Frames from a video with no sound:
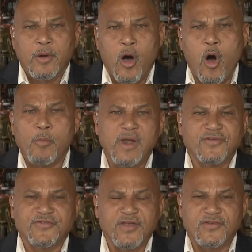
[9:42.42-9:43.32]

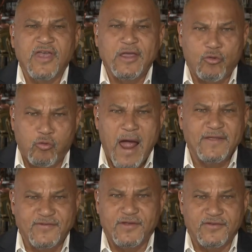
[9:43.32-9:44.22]
Homeless is a
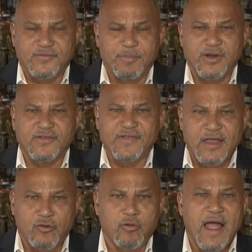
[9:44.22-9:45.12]
crisis, but it's
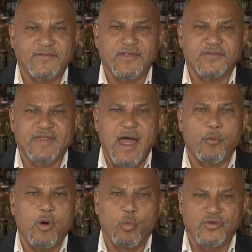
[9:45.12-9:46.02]
a crisis
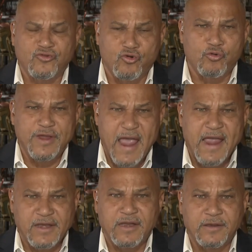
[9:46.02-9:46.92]
that was
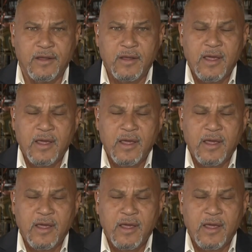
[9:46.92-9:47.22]
created